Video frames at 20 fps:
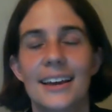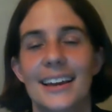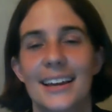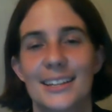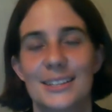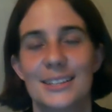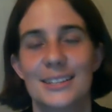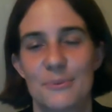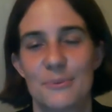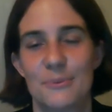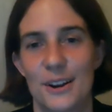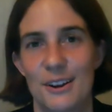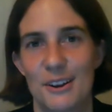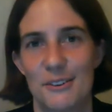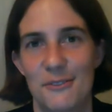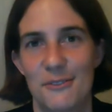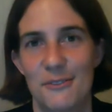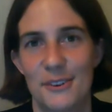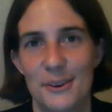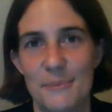it's
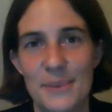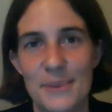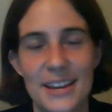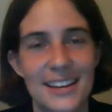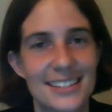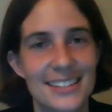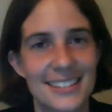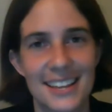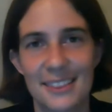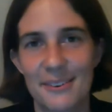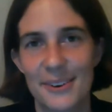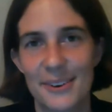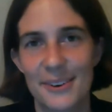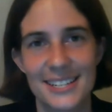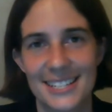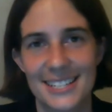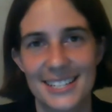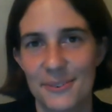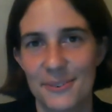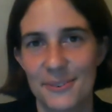wonderful, because
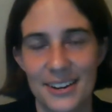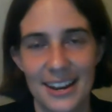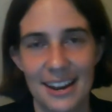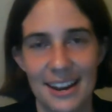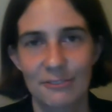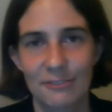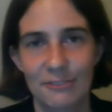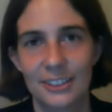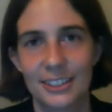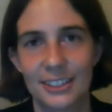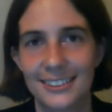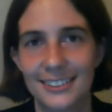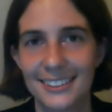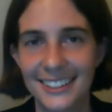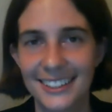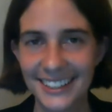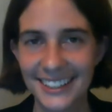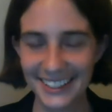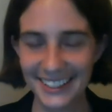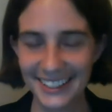otherwise I would never
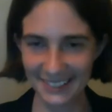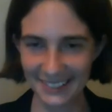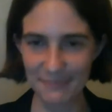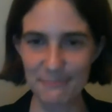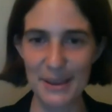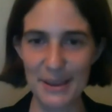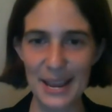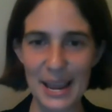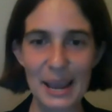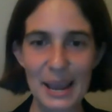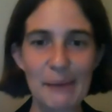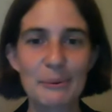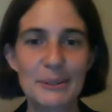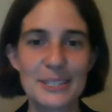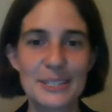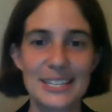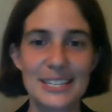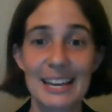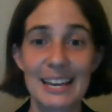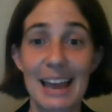be
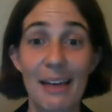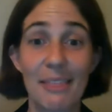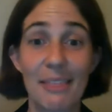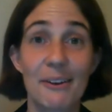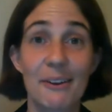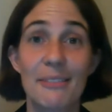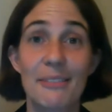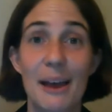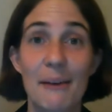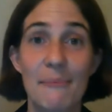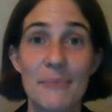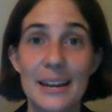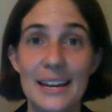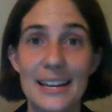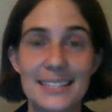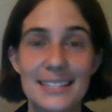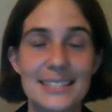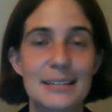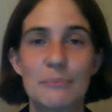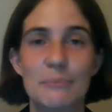able to gather that
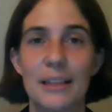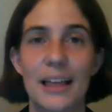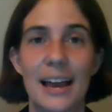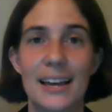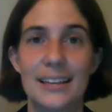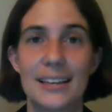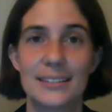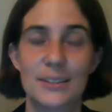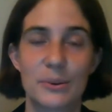many supplies